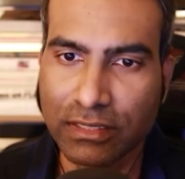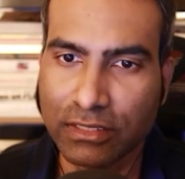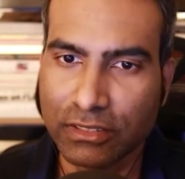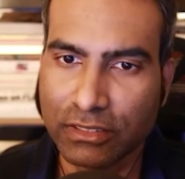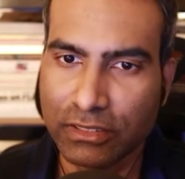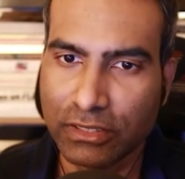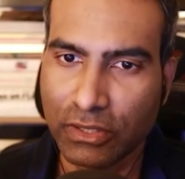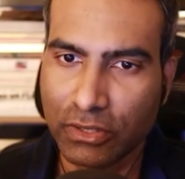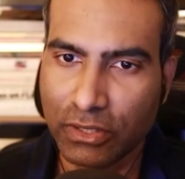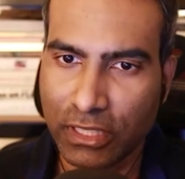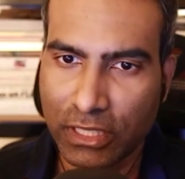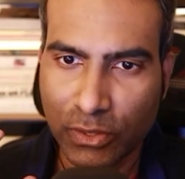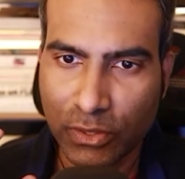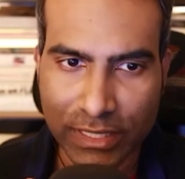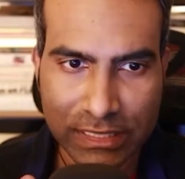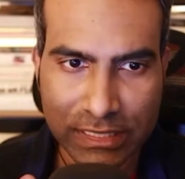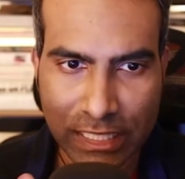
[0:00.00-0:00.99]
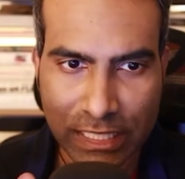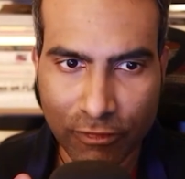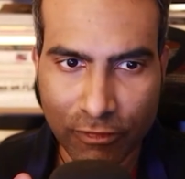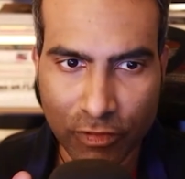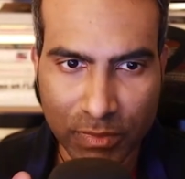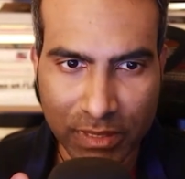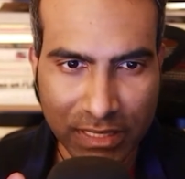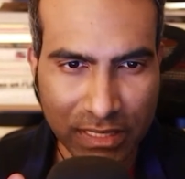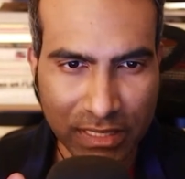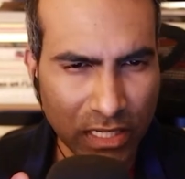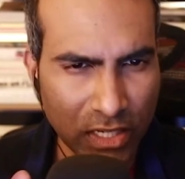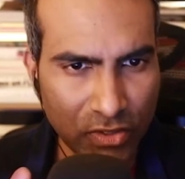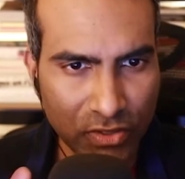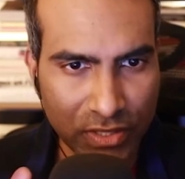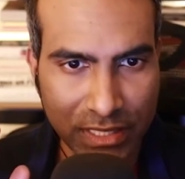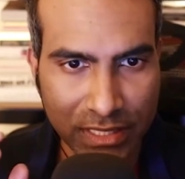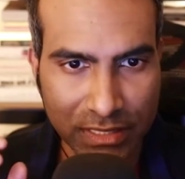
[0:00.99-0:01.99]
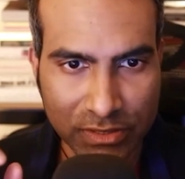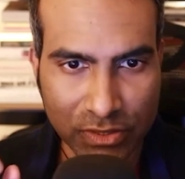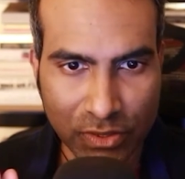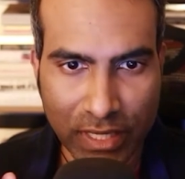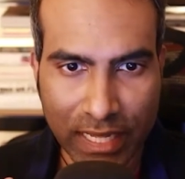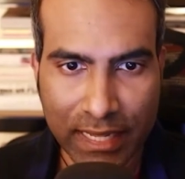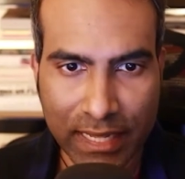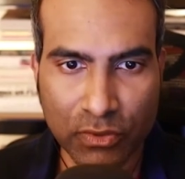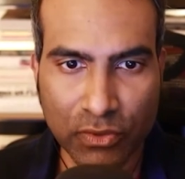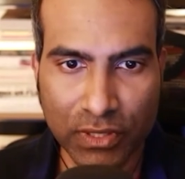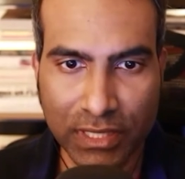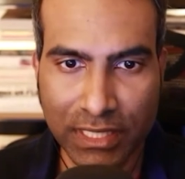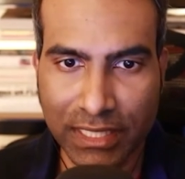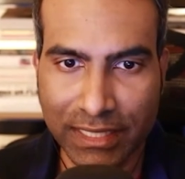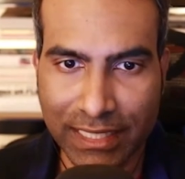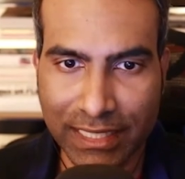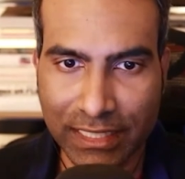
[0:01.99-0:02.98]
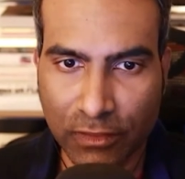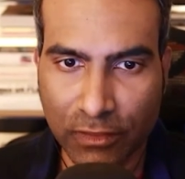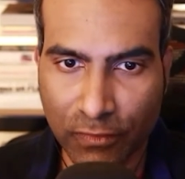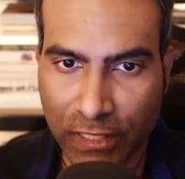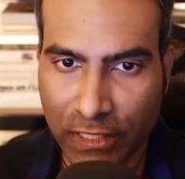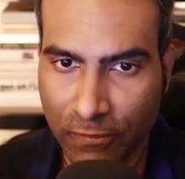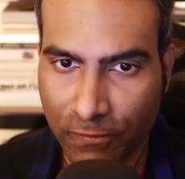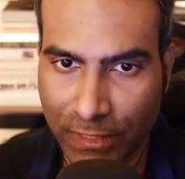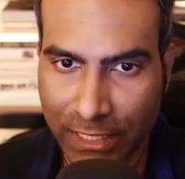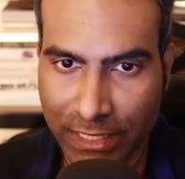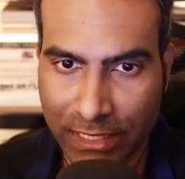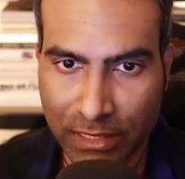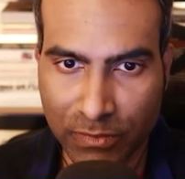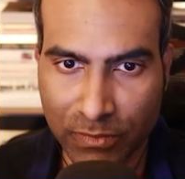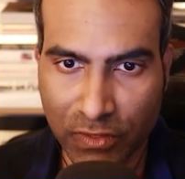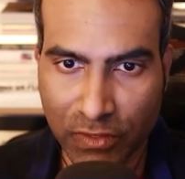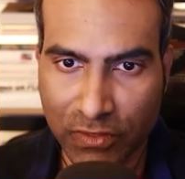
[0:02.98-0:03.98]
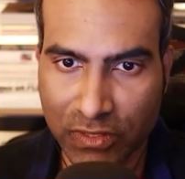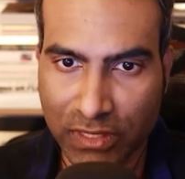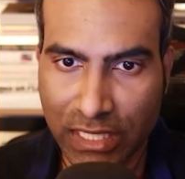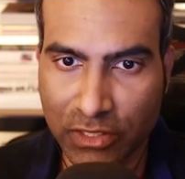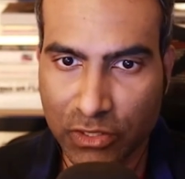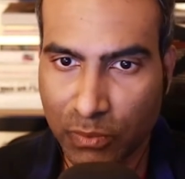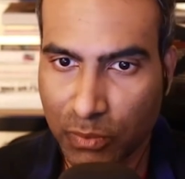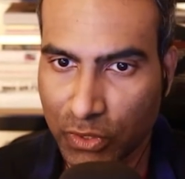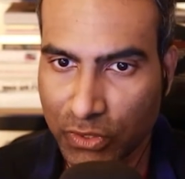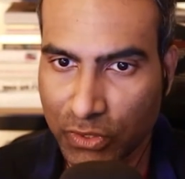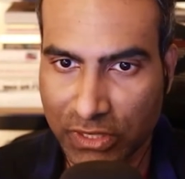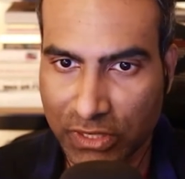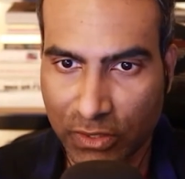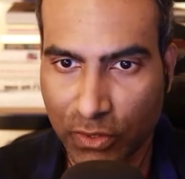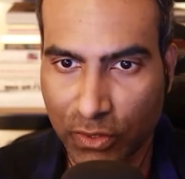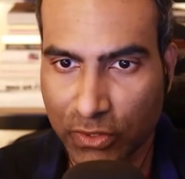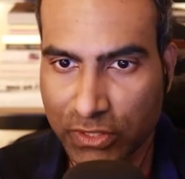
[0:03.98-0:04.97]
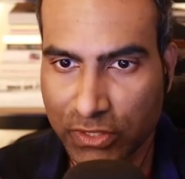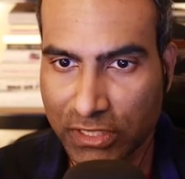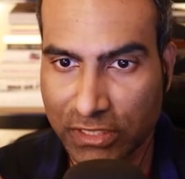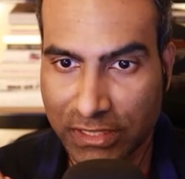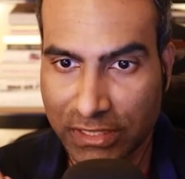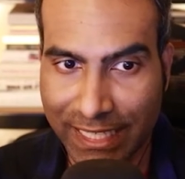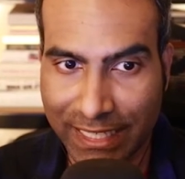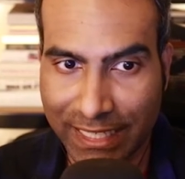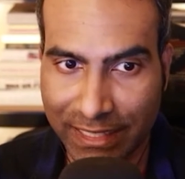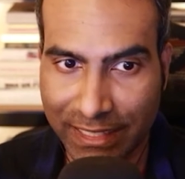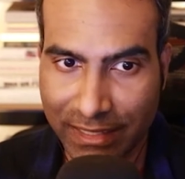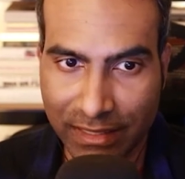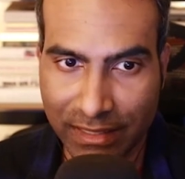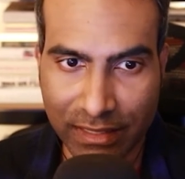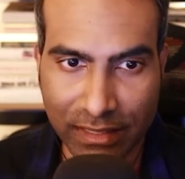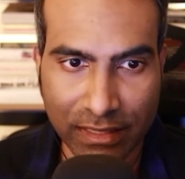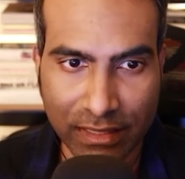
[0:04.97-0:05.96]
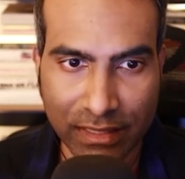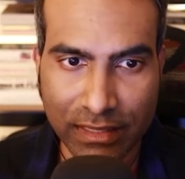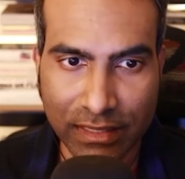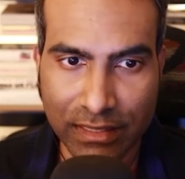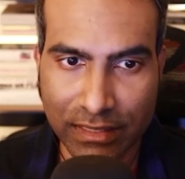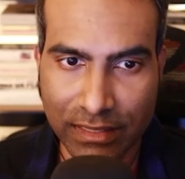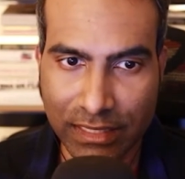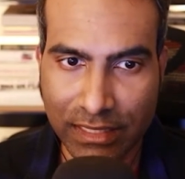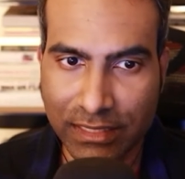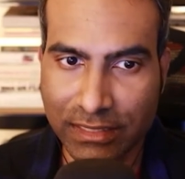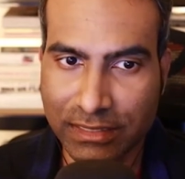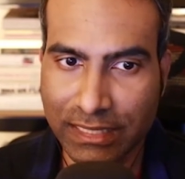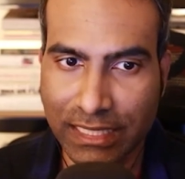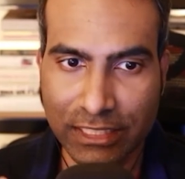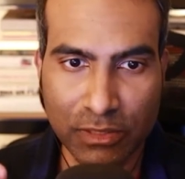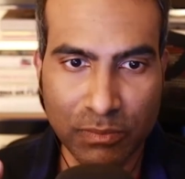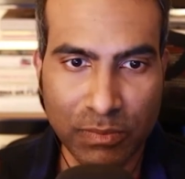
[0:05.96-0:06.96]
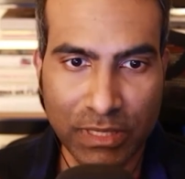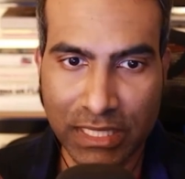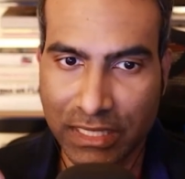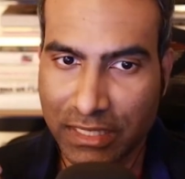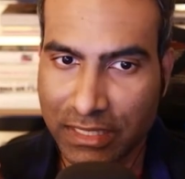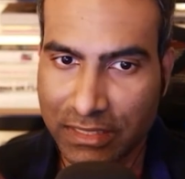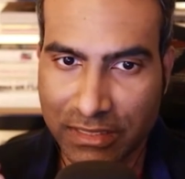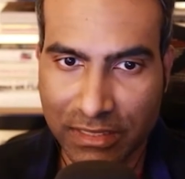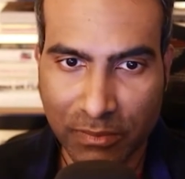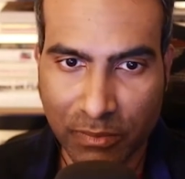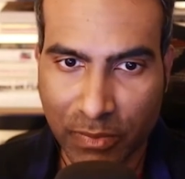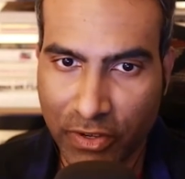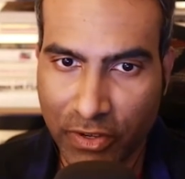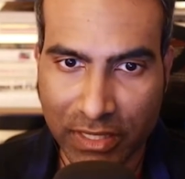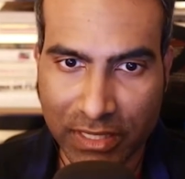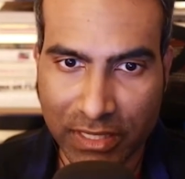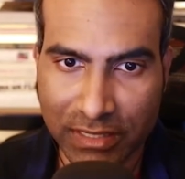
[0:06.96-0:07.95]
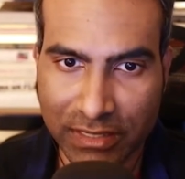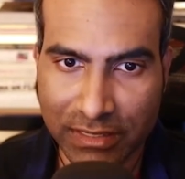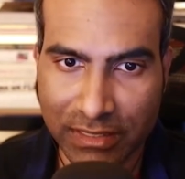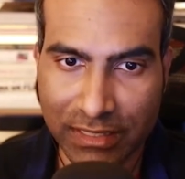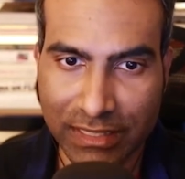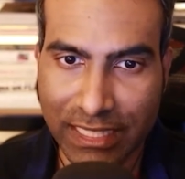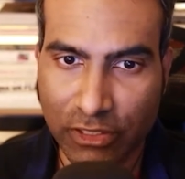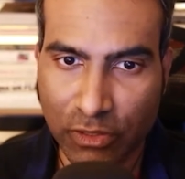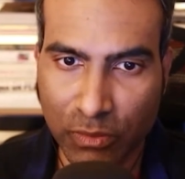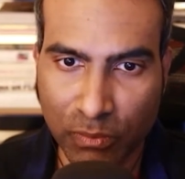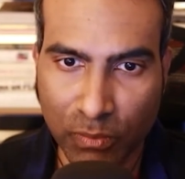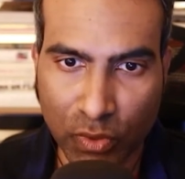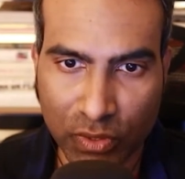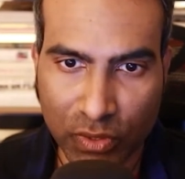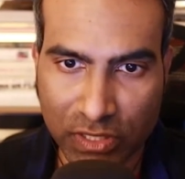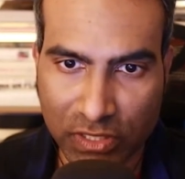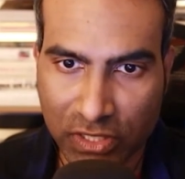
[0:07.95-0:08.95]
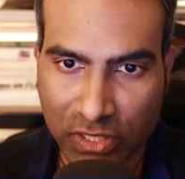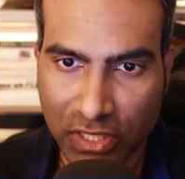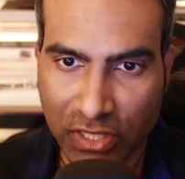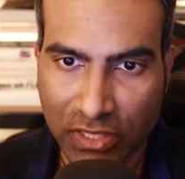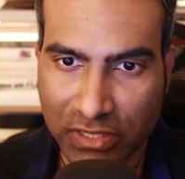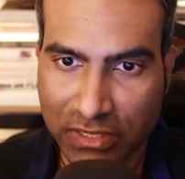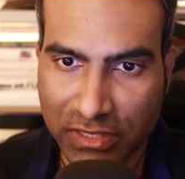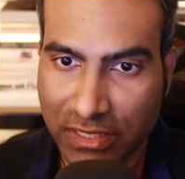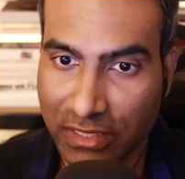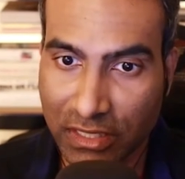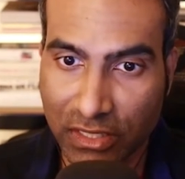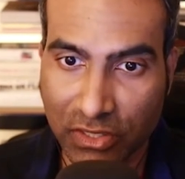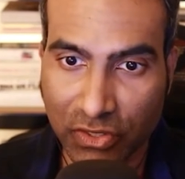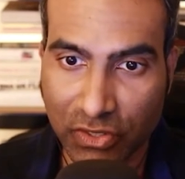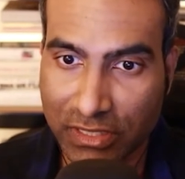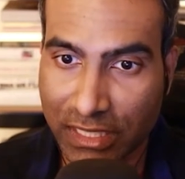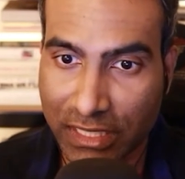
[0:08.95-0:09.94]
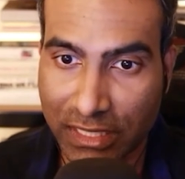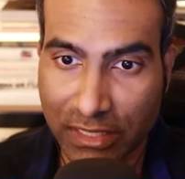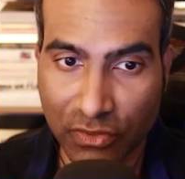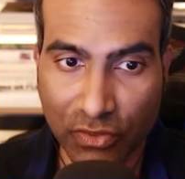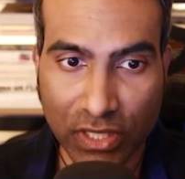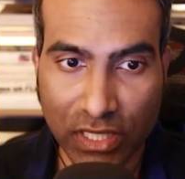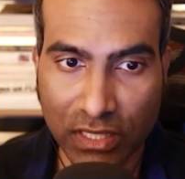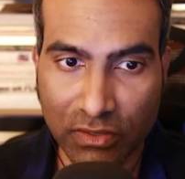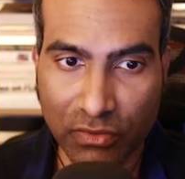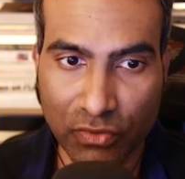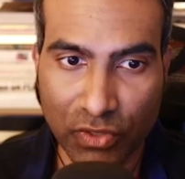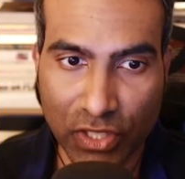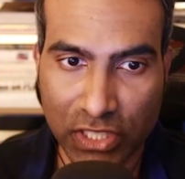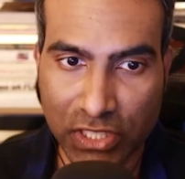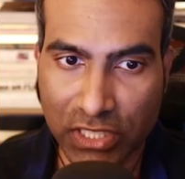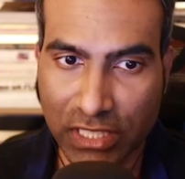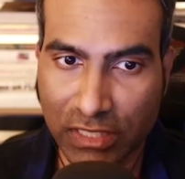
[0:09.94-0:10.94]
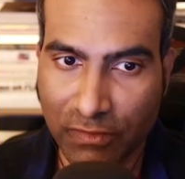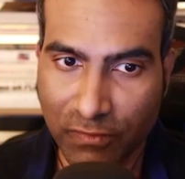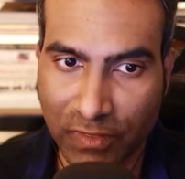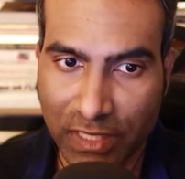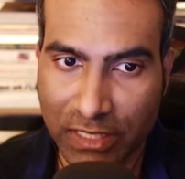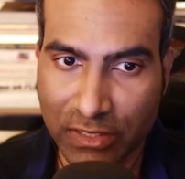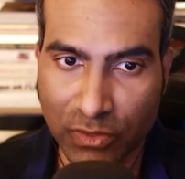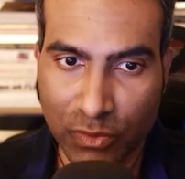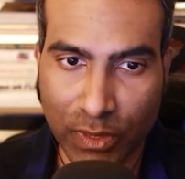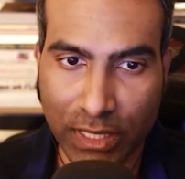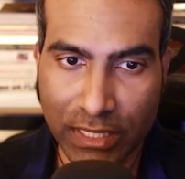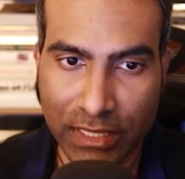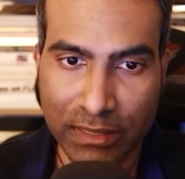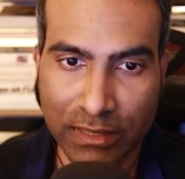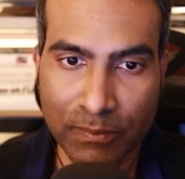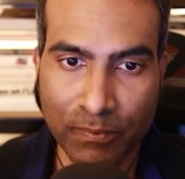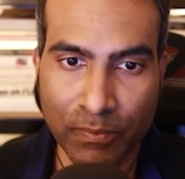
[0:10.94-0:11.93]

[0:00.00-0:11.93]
So the US government currently does not accurately identify victims of state sponsored hostage taking. These tend to be innocent Americans detained on bogus charges in countries like Iran, Russia, and Venezuela.